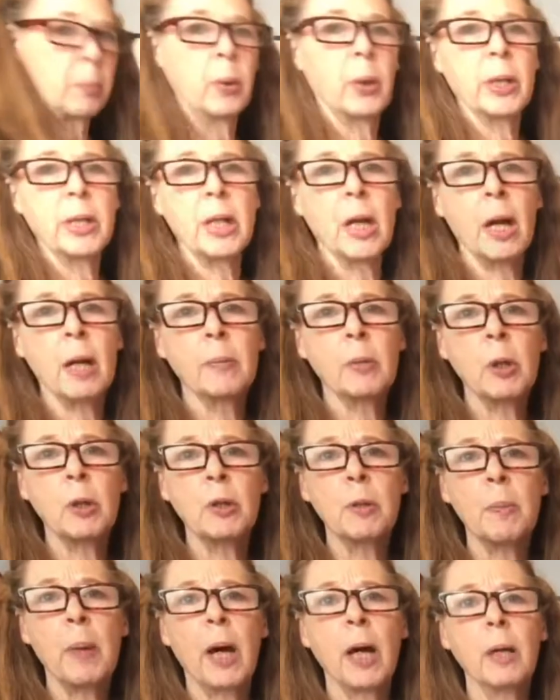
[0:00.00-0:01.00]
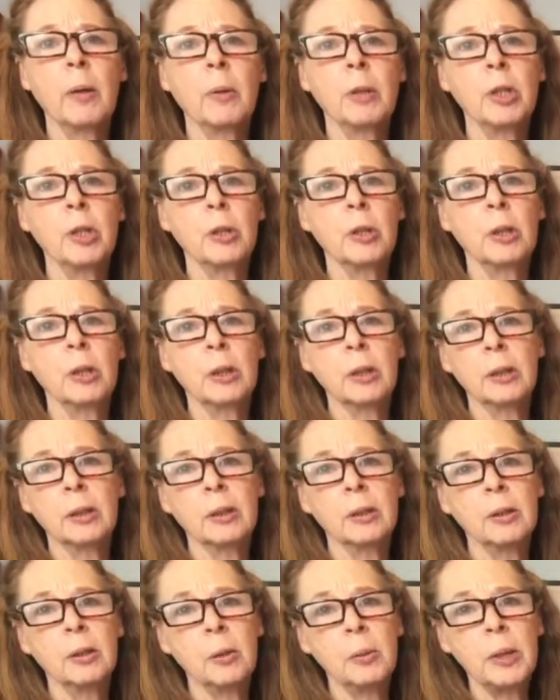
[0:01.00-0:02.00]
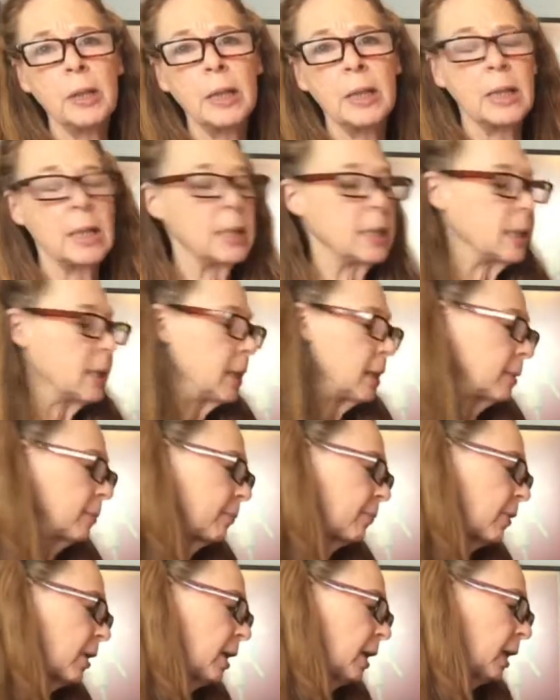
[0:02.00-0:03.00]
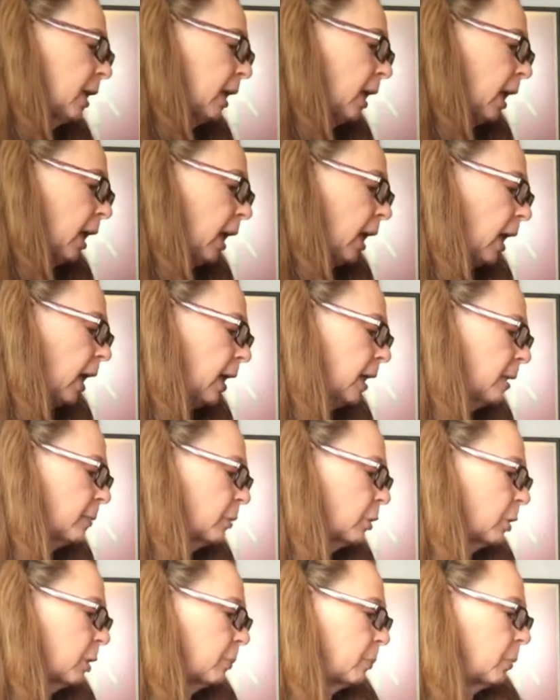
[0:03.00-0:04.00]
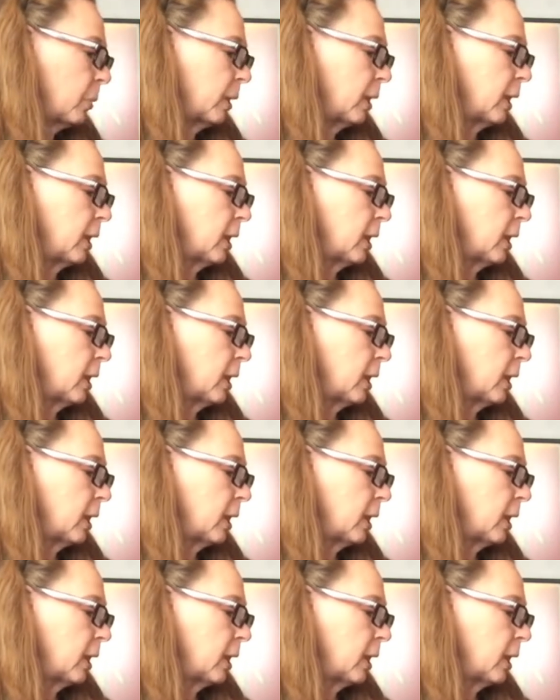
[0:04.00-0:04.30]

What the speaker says: Boy, time goes by when you're doing seasoning. I am going to put